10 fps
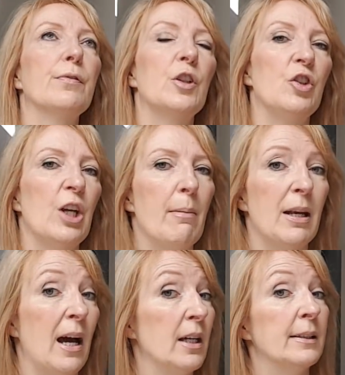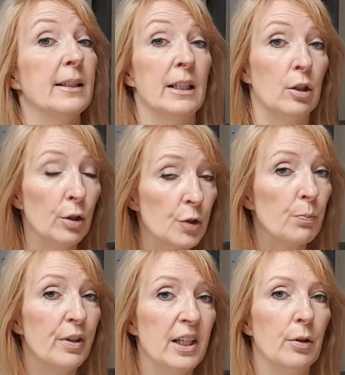for the Geminis, it looks
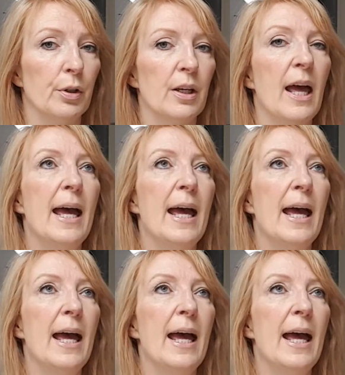pretty good.